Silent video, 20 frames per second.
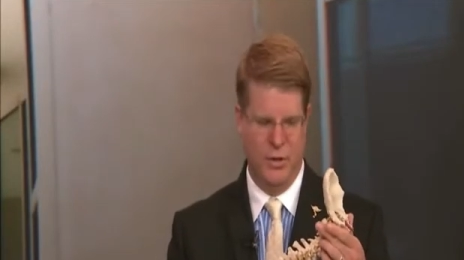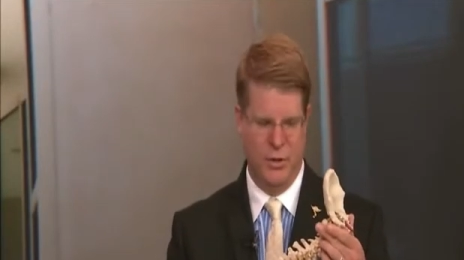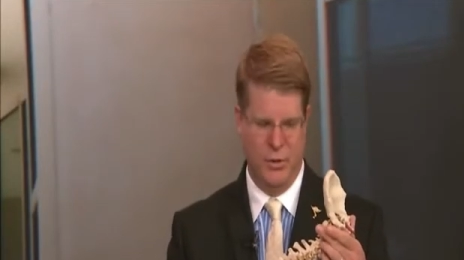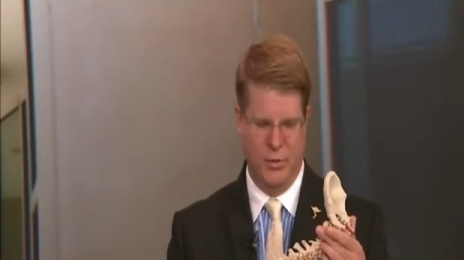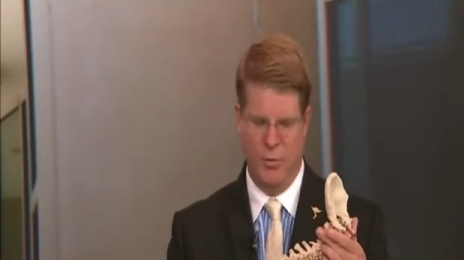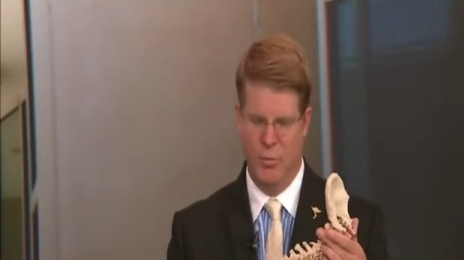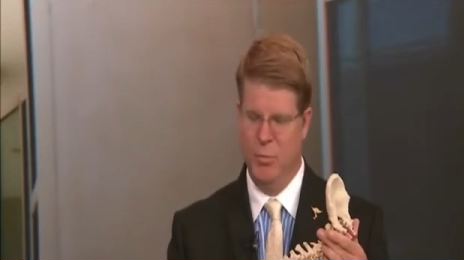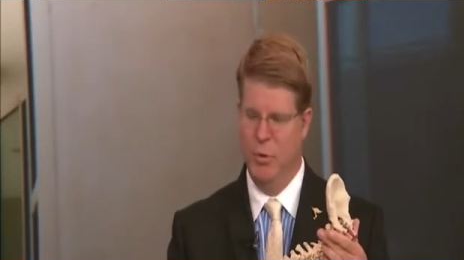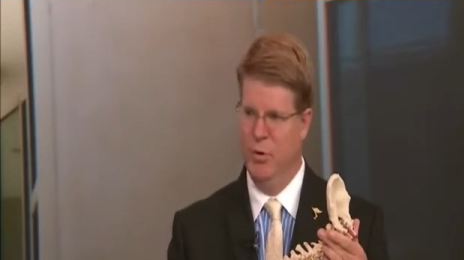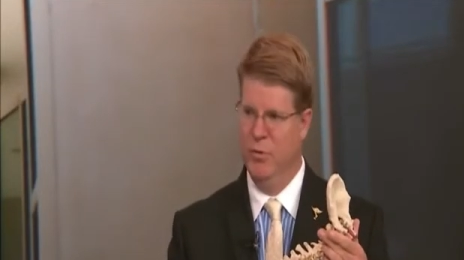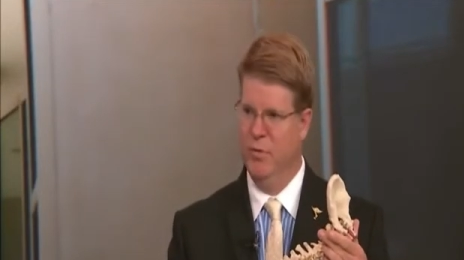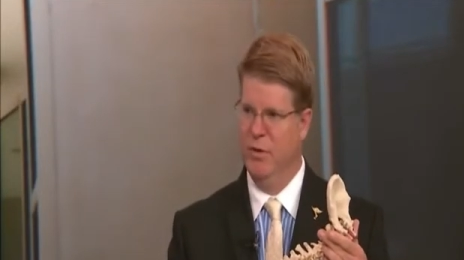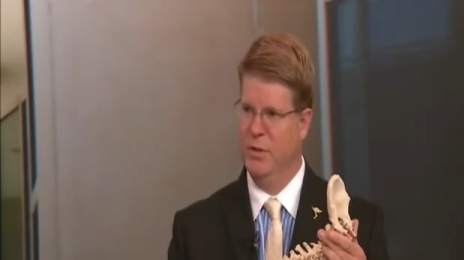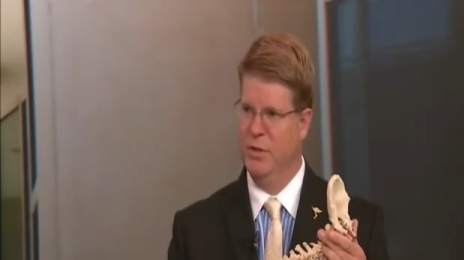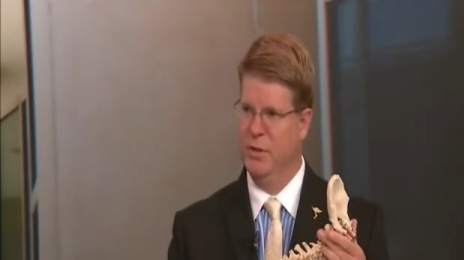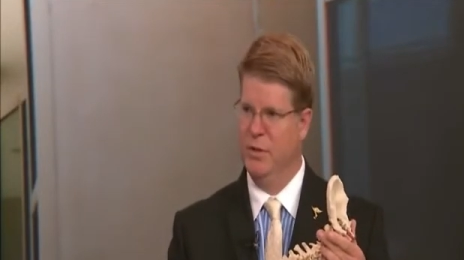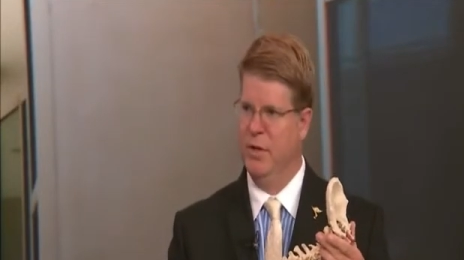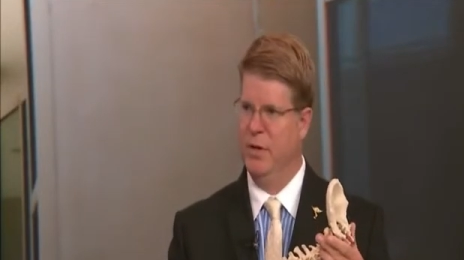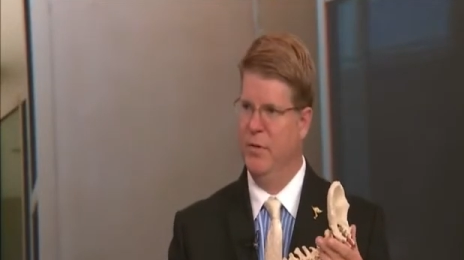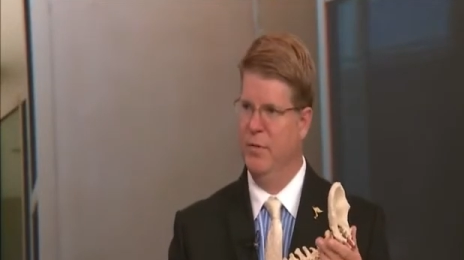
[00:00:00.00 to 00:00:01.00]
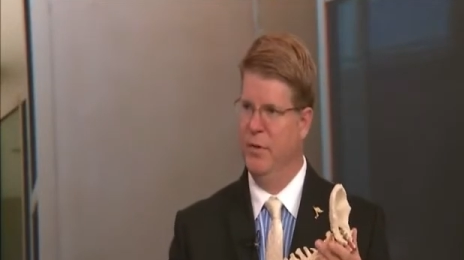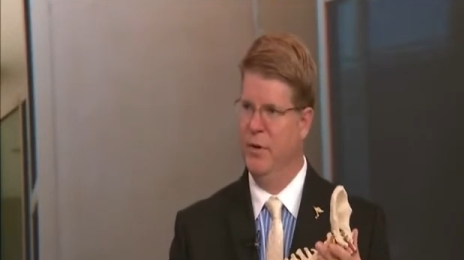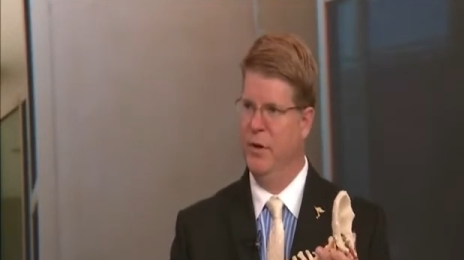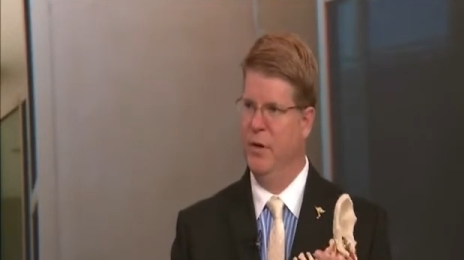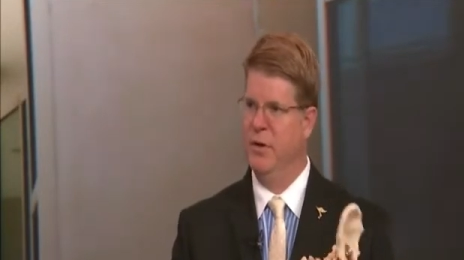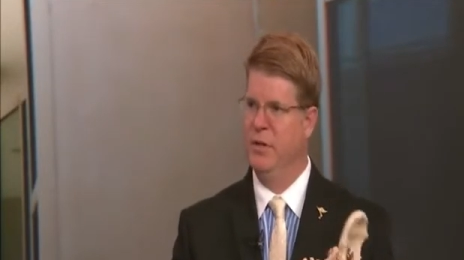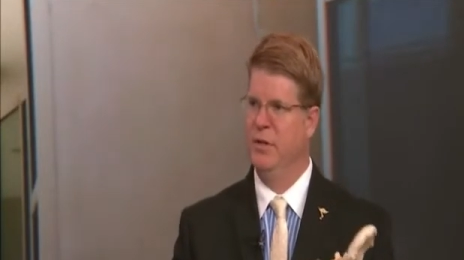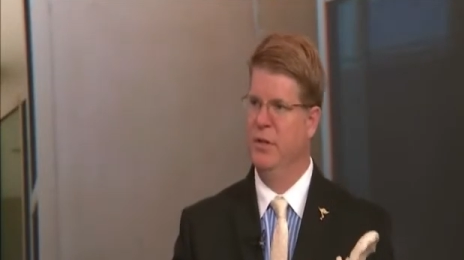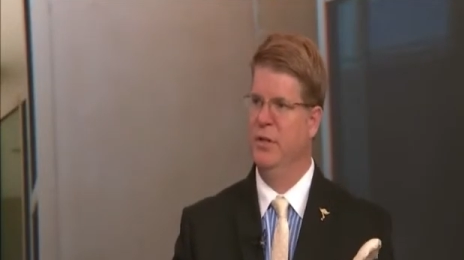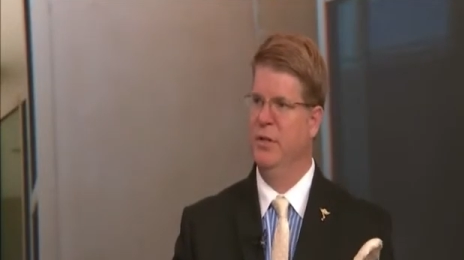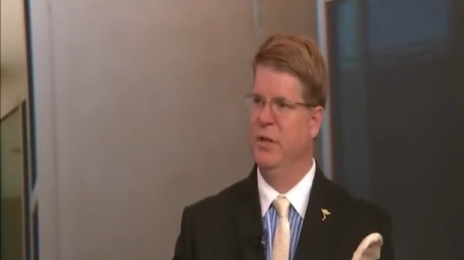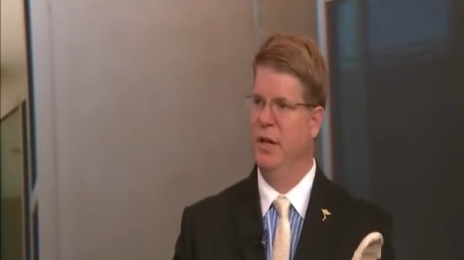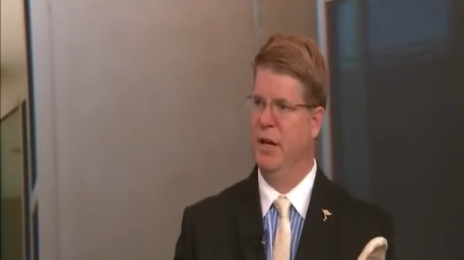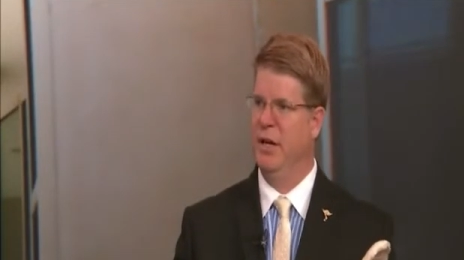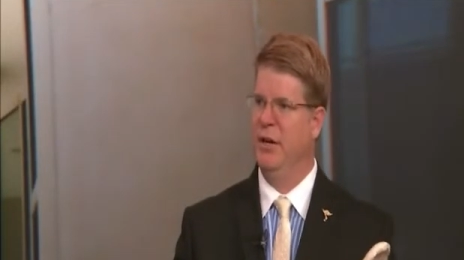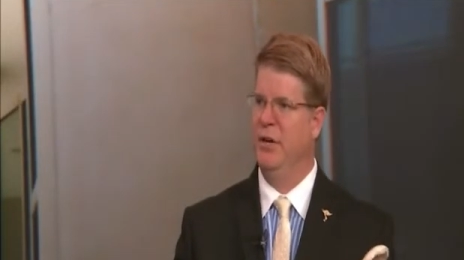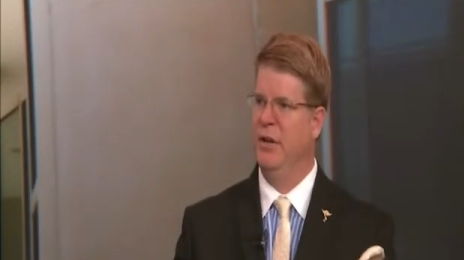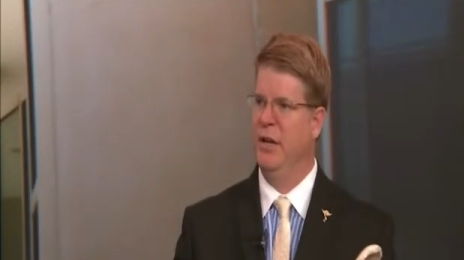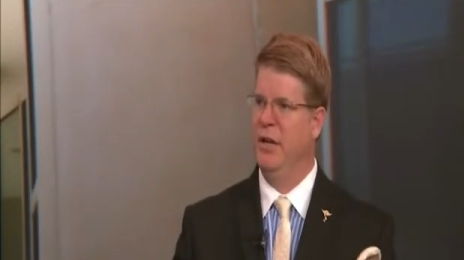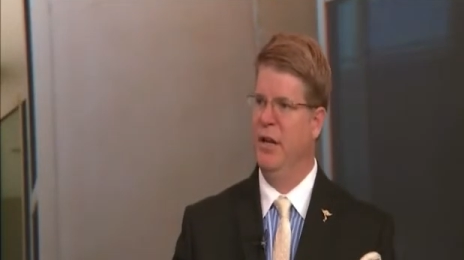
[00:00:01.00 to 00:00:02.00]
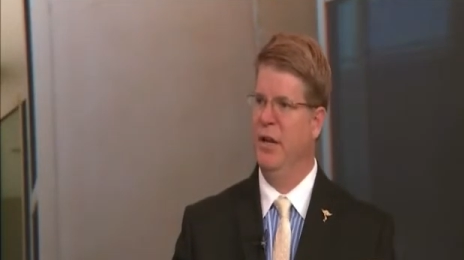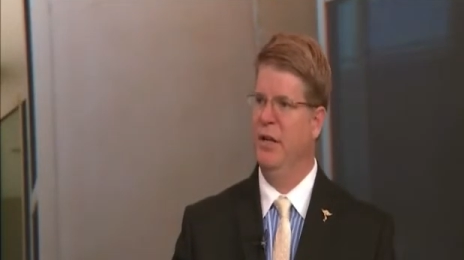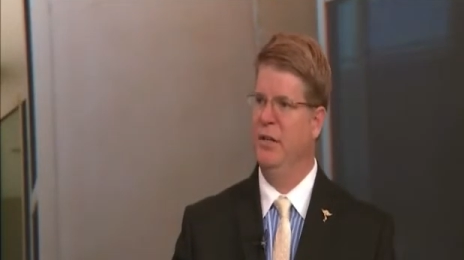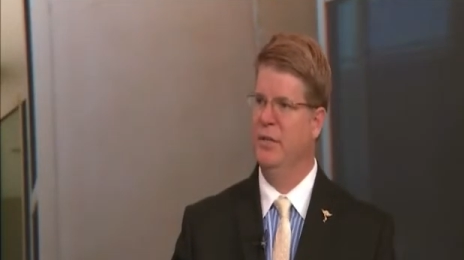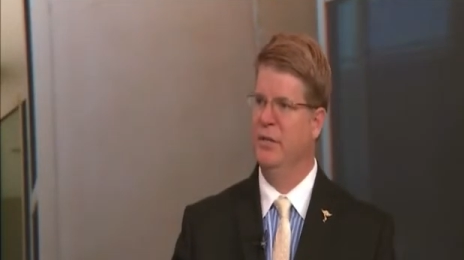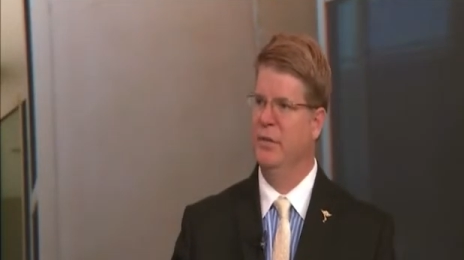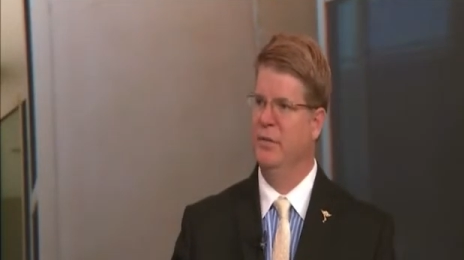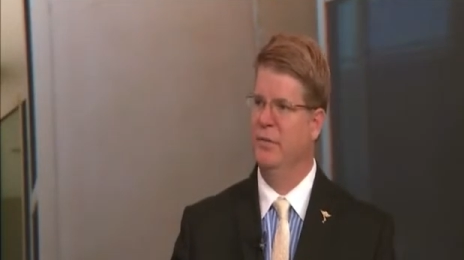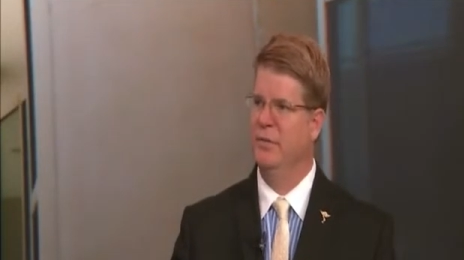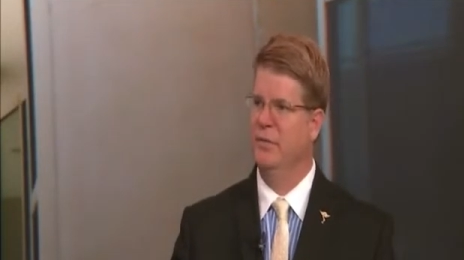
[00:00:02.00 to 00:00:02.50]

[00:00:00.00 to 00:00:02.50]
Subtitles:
to remove this interference and take care of the headaches.